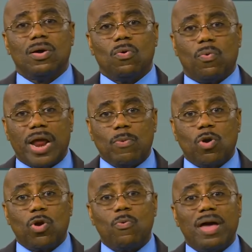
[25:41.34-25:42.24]
When I
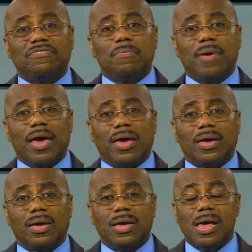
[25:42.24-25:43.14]
wrote a resume,
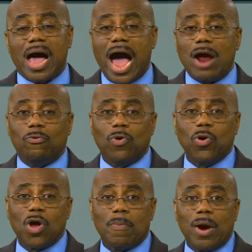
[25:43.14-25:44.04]
I
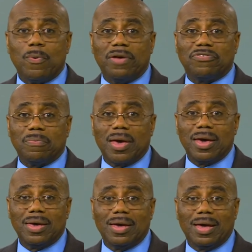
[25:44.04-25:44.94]
wrote on my
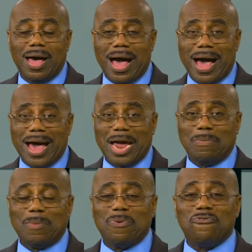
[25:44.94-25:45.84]
resume, I am
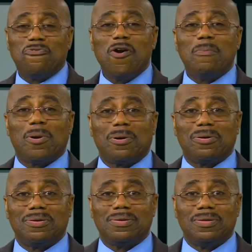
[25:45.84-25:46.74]
a performer.
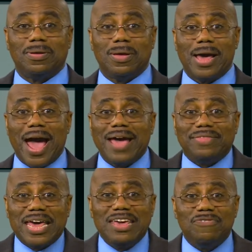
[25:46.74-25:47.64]
Hey,
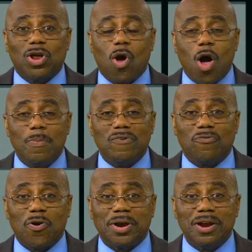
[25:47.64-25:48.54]
they even called me
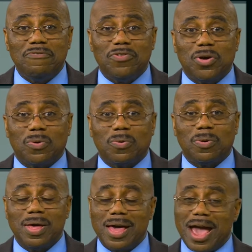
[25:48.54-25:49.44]
for an interview.
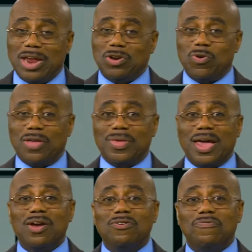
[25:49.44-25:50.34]
And during the
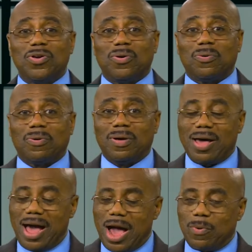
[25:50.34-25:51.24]
interview,
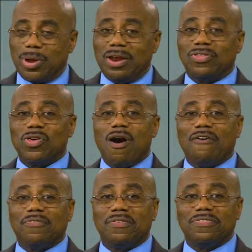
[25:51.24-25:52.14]
I went into the
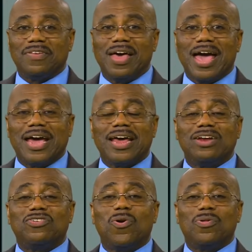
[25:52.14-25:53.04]
office and I
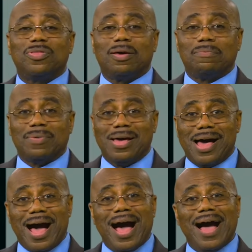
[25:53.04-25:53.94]
told them,
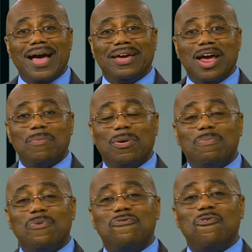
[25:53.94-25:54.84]
I am a
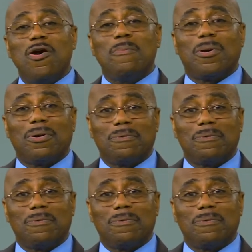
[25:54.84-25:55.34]
performer.